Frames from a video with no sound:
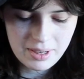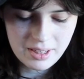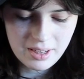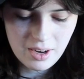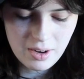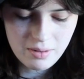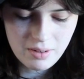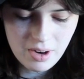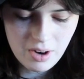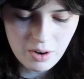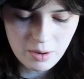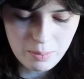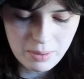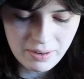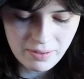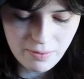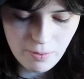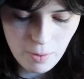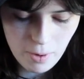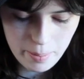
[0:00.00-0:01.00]
piece, oh no, it'd
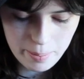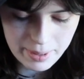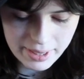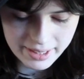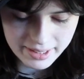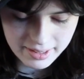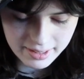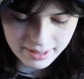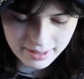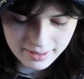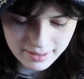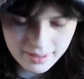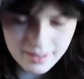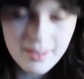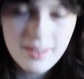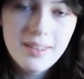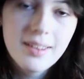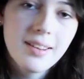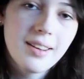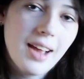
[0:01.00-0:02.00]
be four pieces.
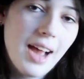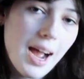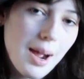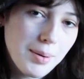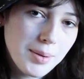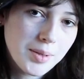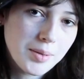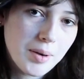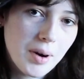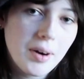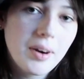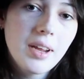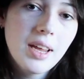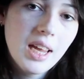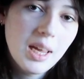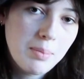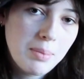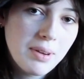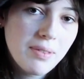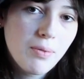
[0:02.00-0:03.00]
I was wrong.
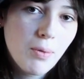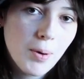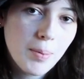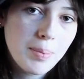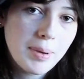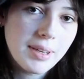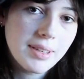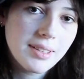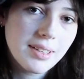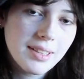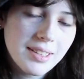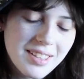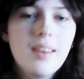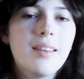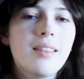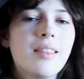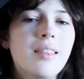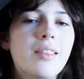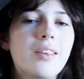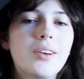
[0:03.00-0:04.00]
It'd be four pieces.
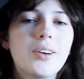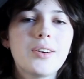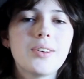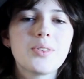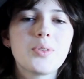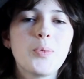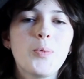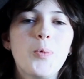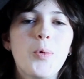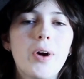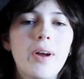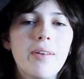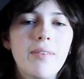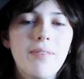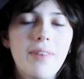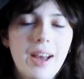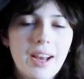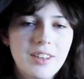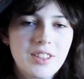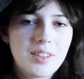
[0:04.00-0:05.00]
There's one
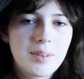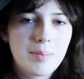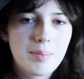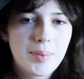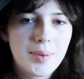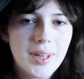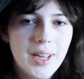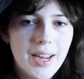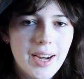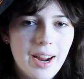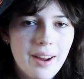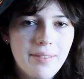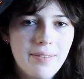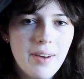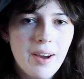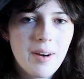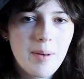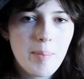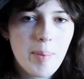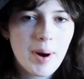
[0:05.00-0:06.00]
fashion plate I
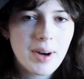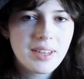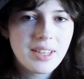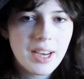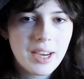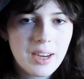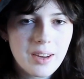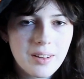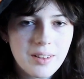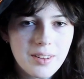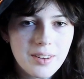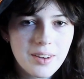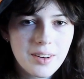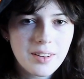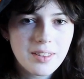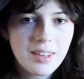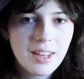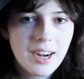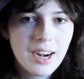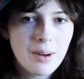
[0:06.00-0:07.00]
found in
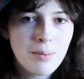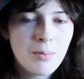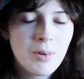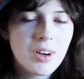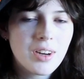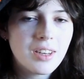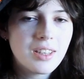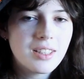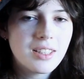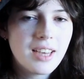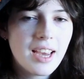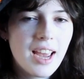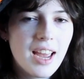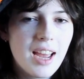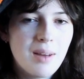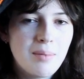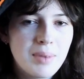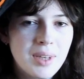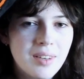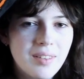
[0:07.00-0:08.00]
particular that I wanted
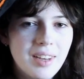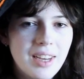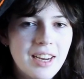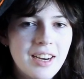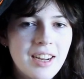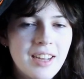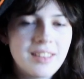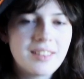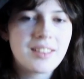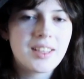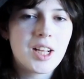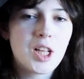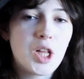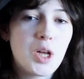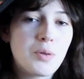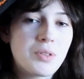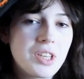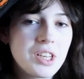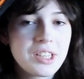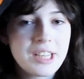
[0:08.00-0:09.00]
to emulate as
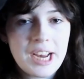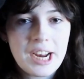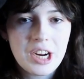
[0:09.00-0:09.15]
close as